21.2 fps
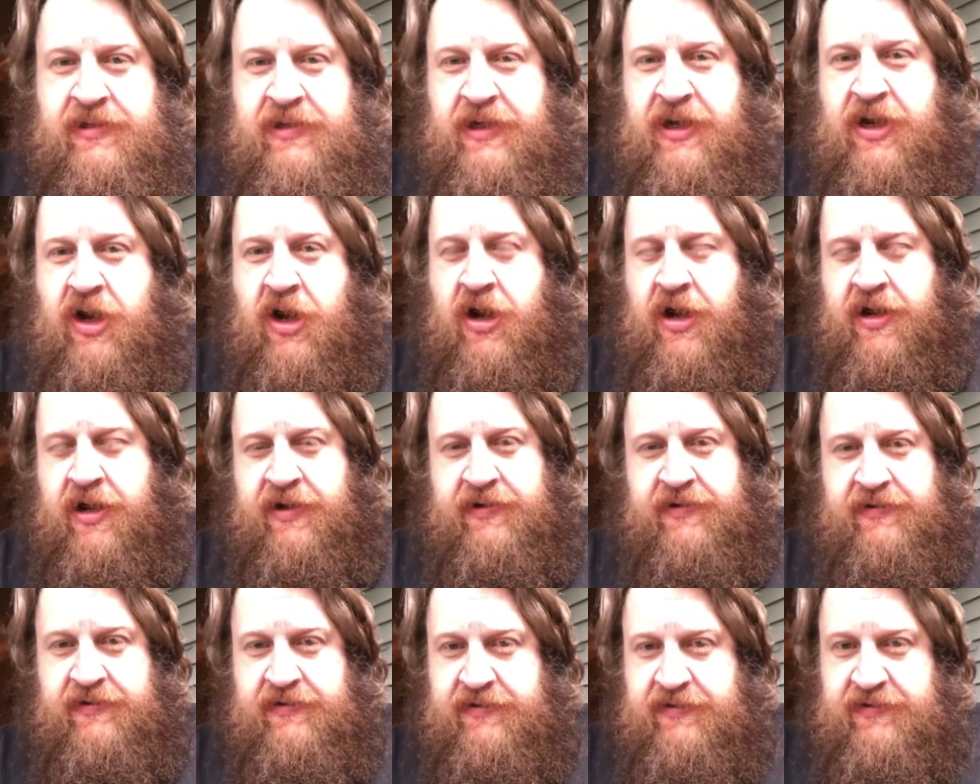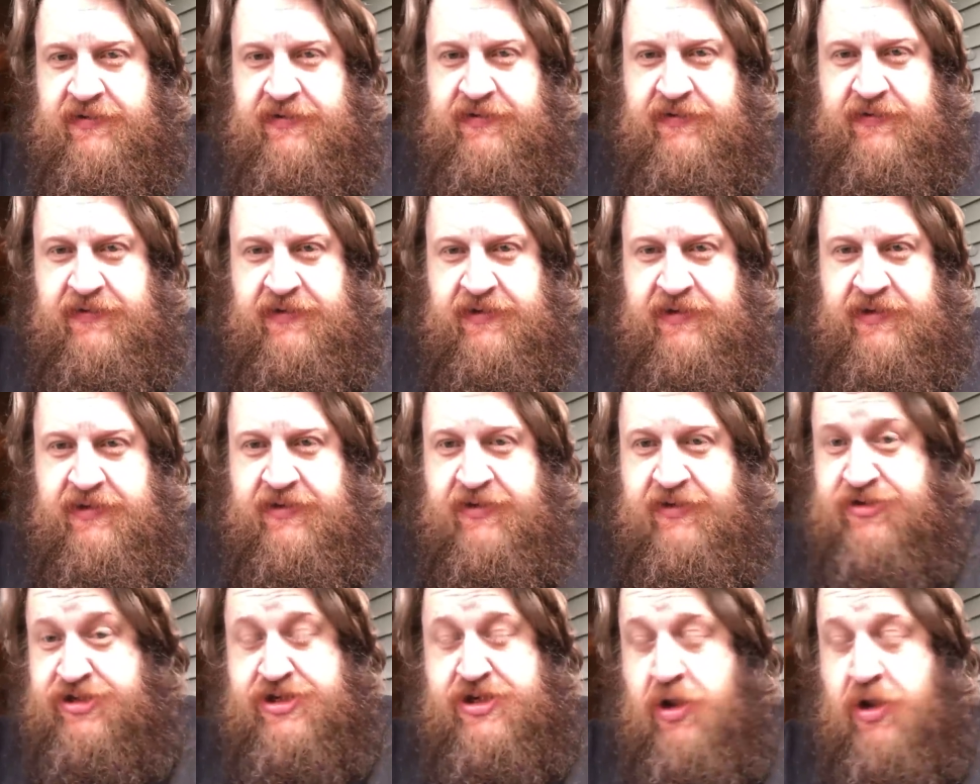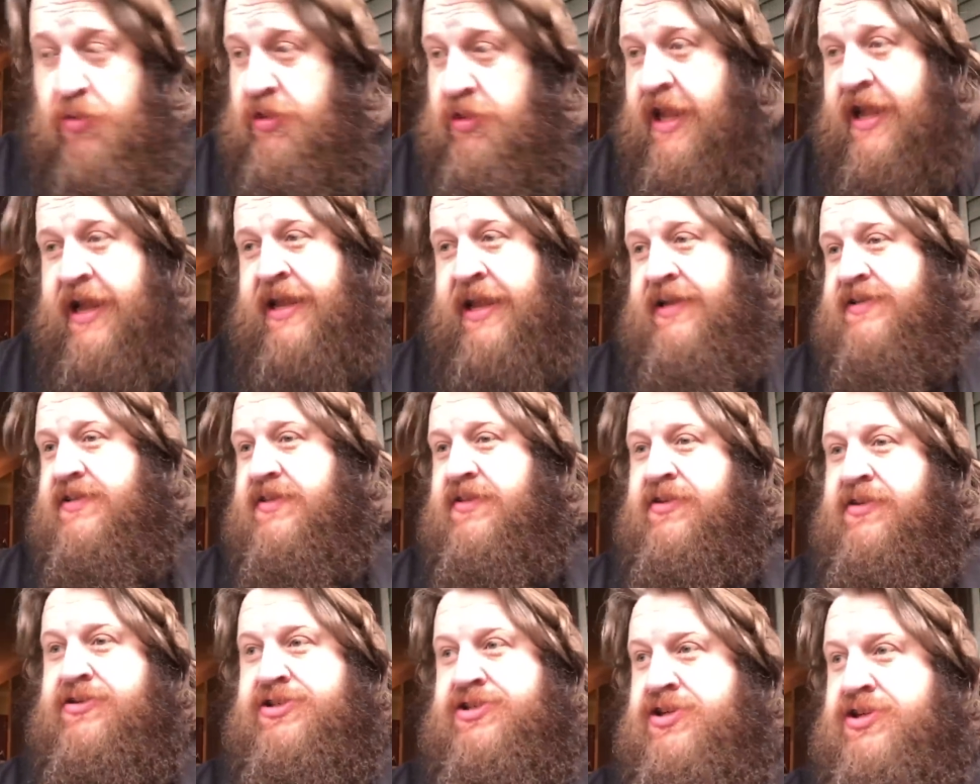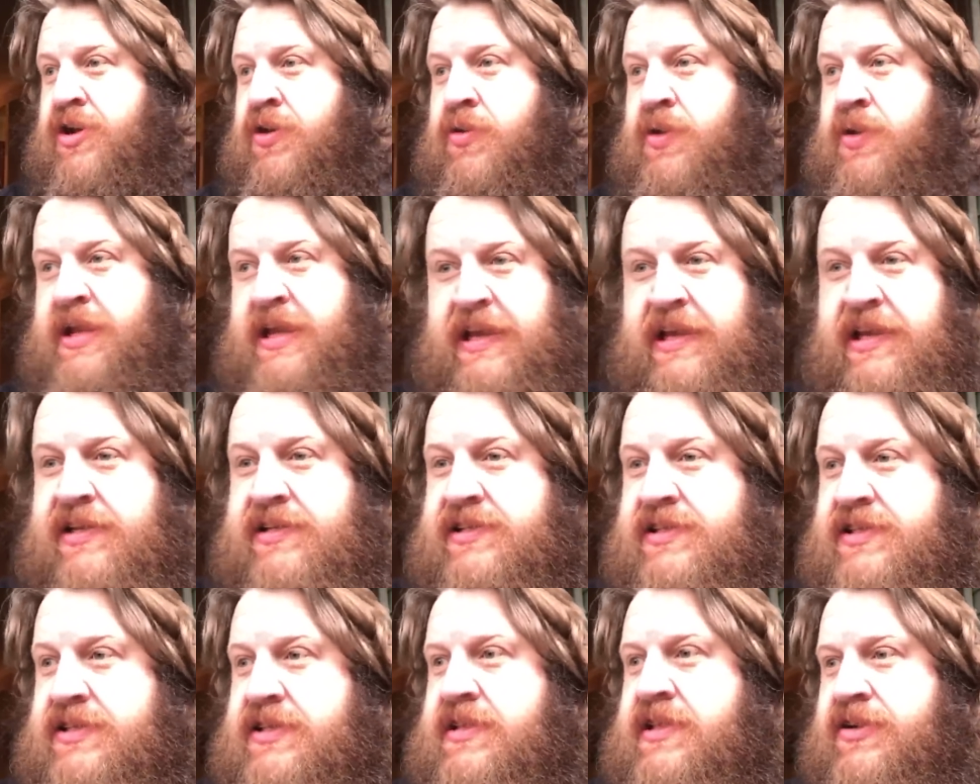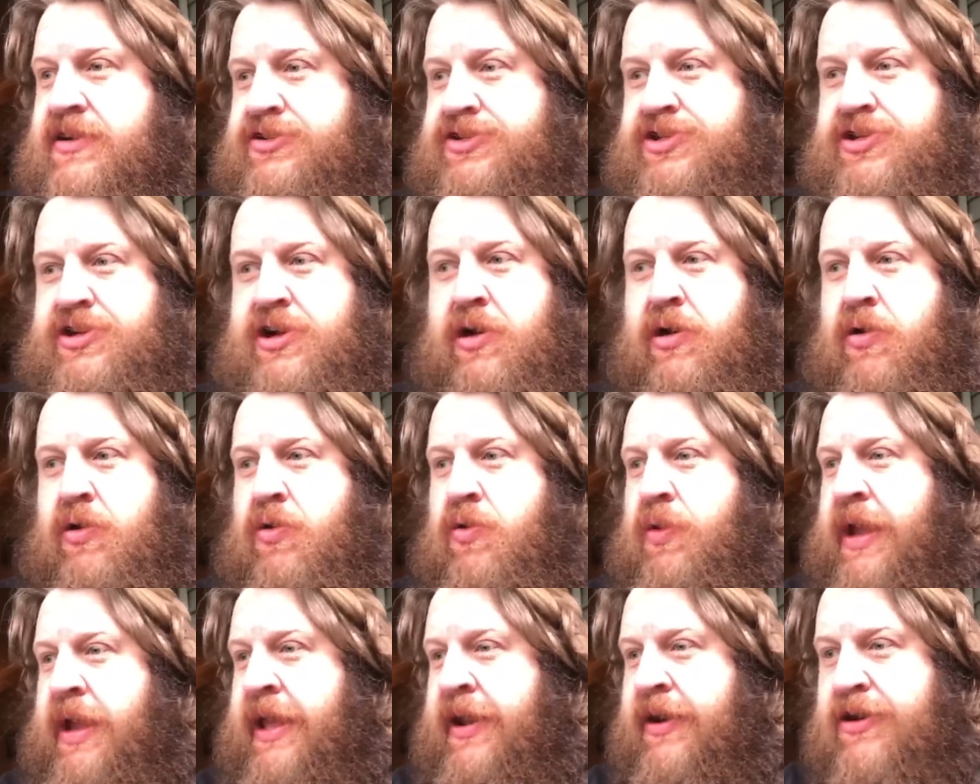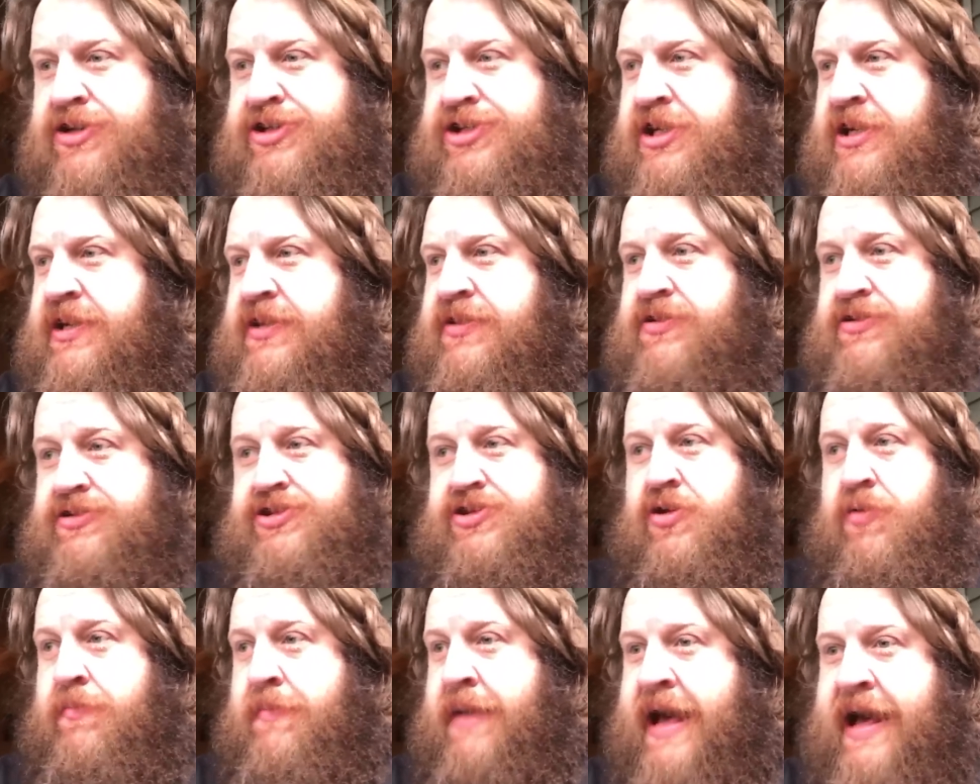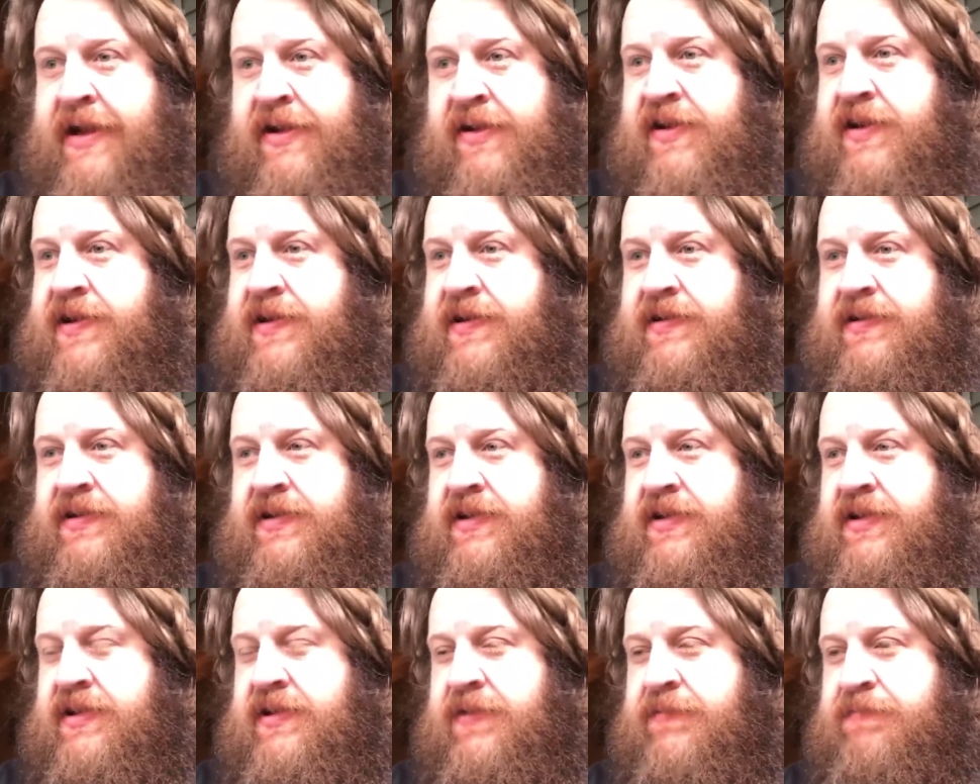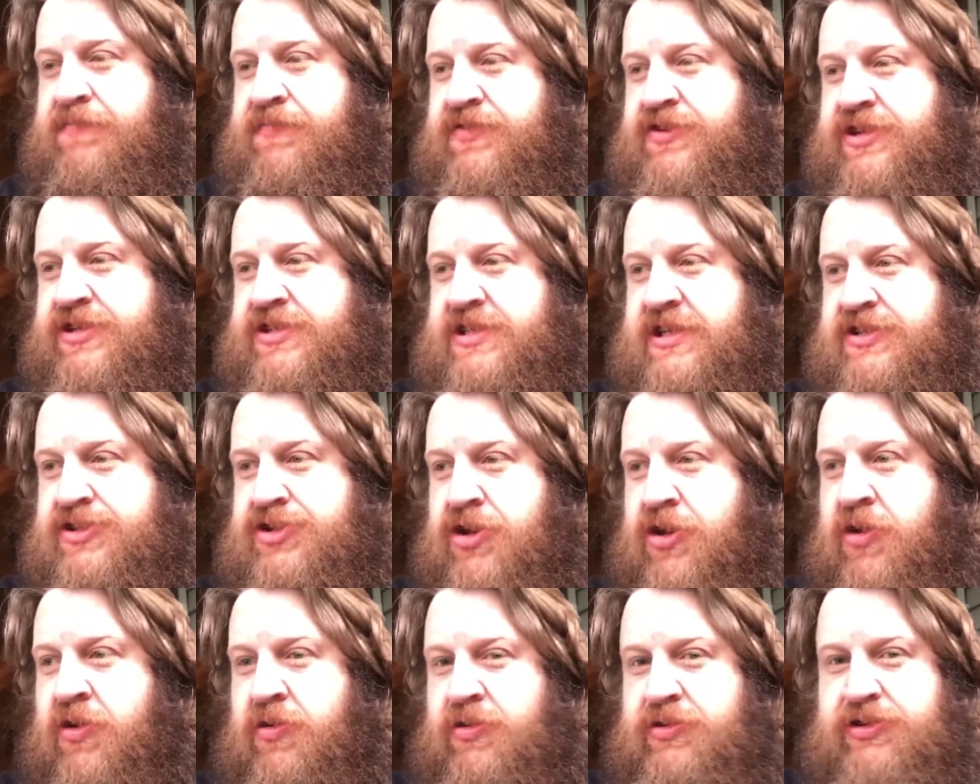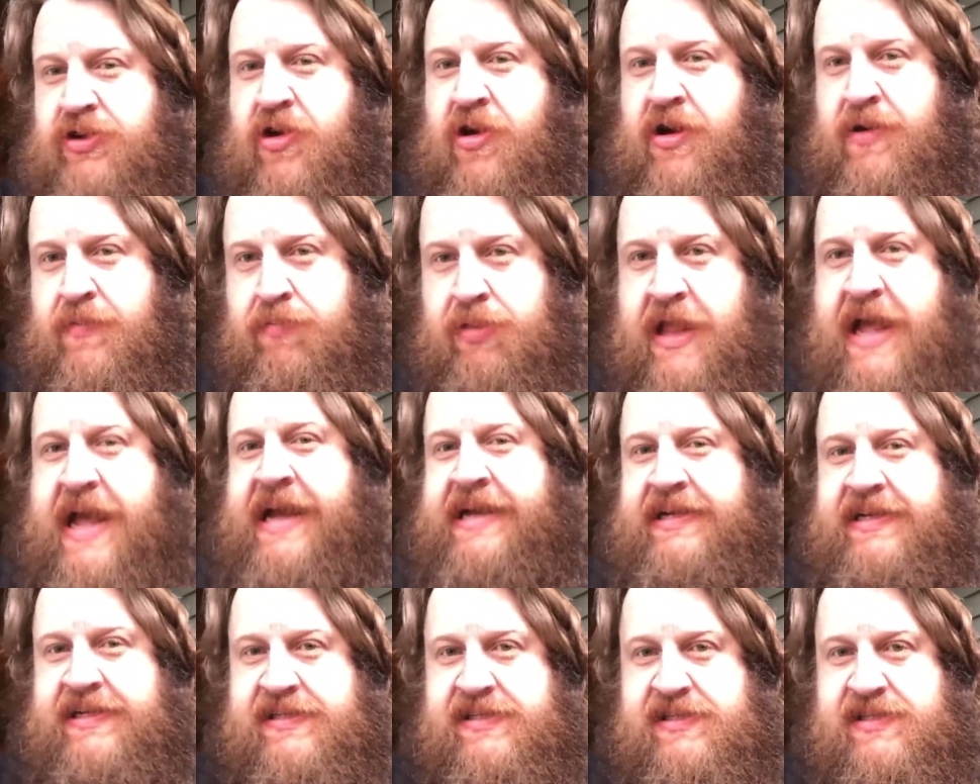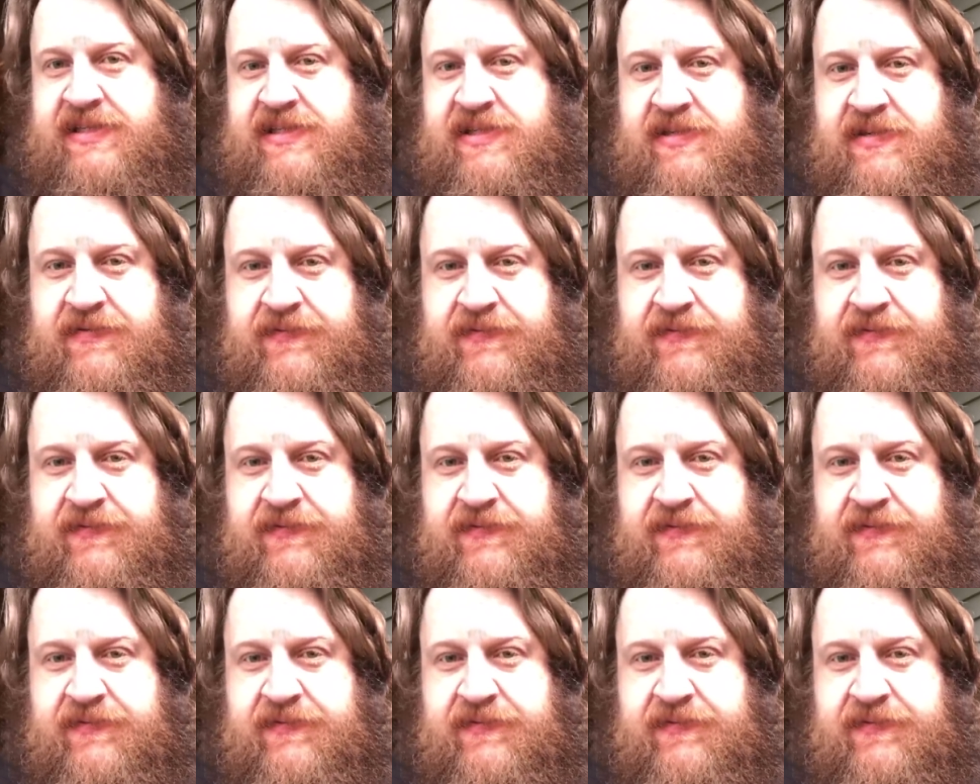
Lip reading: gone. There's no light, there's no heat, there's no energy, there's no matter. Just eternal dark blackness.